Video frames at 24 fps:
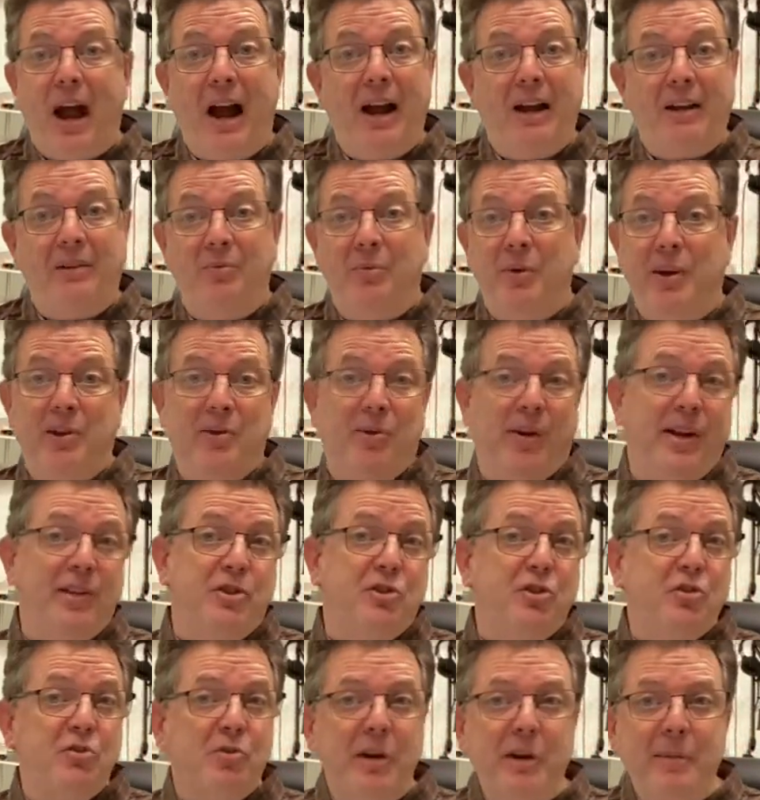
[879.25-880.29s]
We create
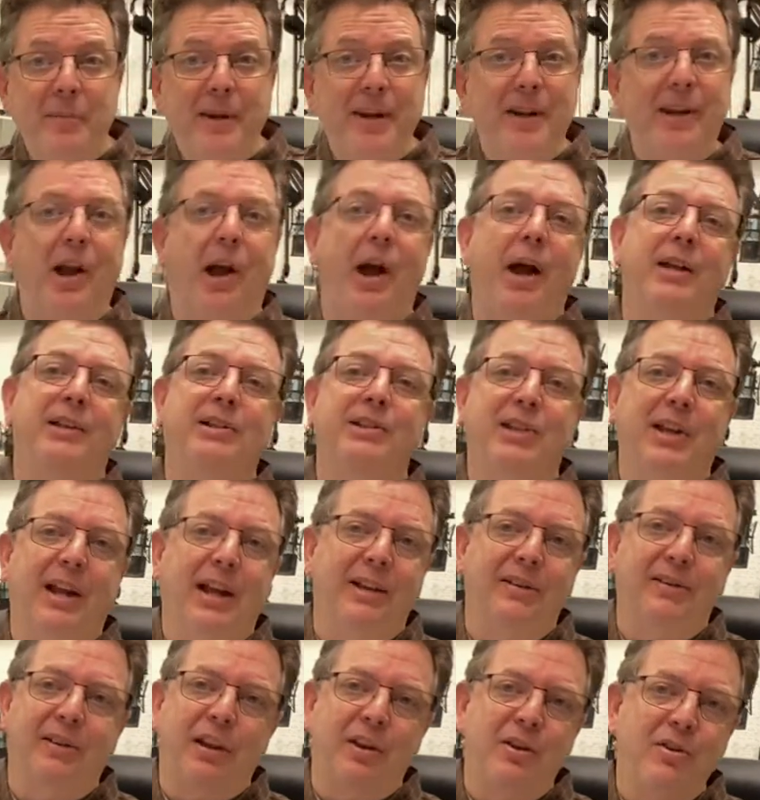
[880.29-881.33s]
streaming
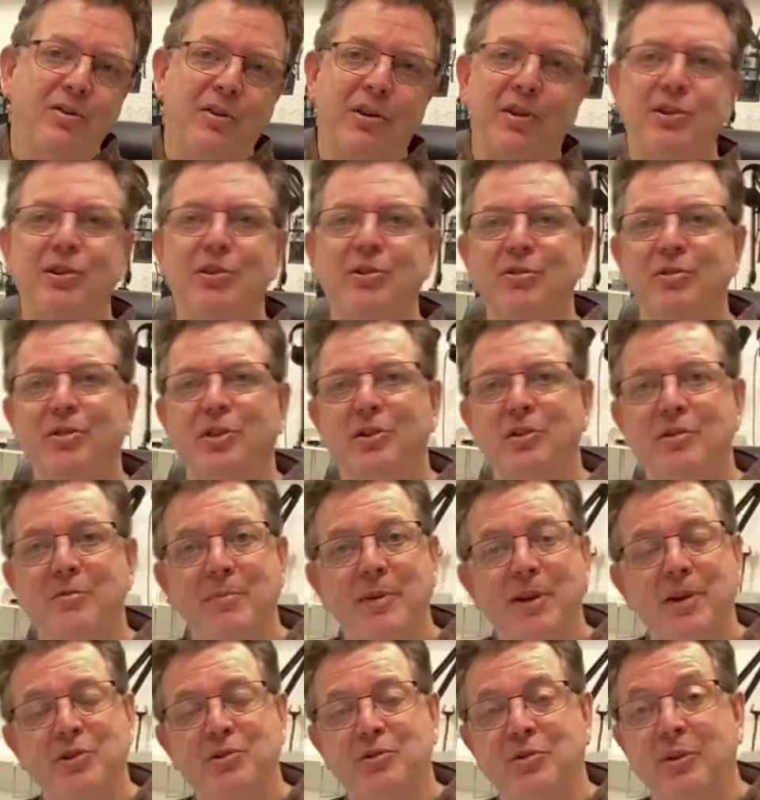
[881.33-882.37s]
content that you can use in your
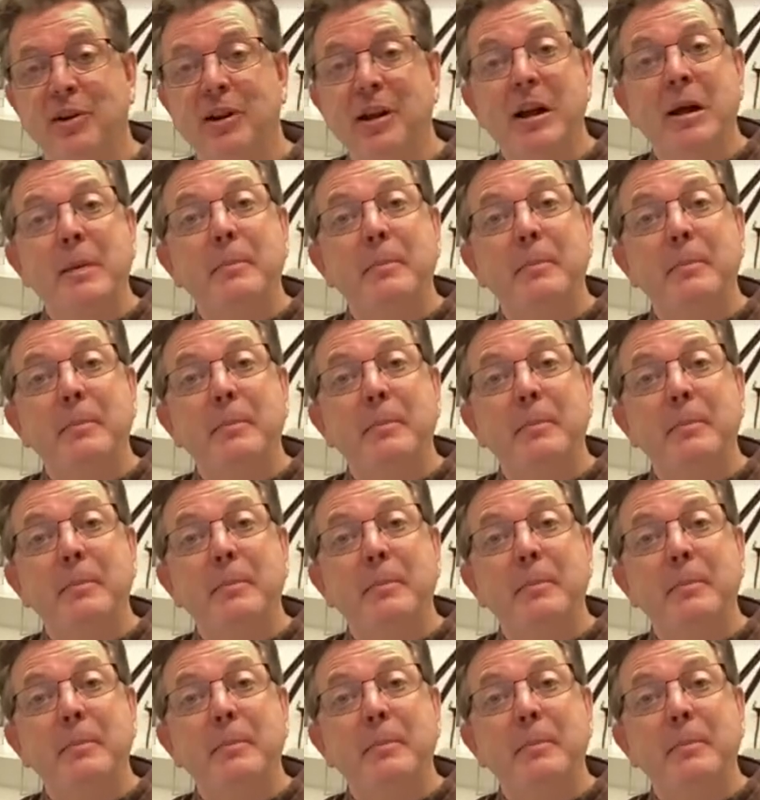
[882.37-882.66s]
ministry.